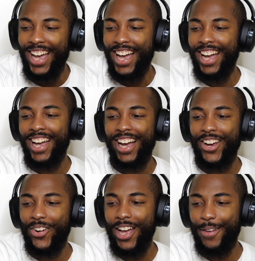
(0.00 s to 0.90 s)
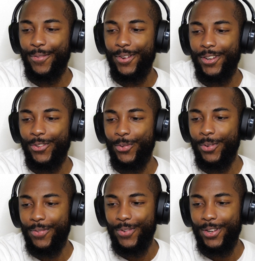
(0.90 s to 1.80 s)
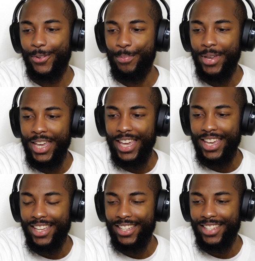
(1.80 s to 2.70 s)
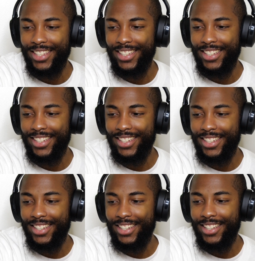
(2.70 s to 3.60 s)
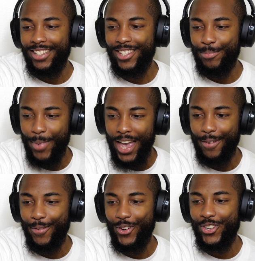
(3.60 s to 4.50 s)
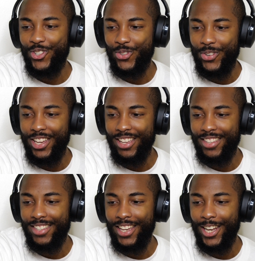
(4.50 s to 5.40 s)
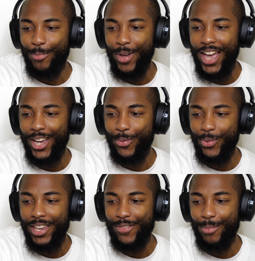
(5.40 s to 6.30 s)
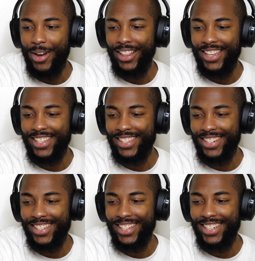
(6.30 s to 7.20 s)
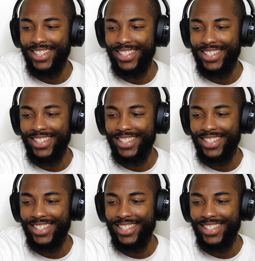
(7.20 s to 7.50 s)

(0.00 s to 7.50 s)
I got crack for the for the beat, smack for the streets, and a bag of weed for my listeners, huh?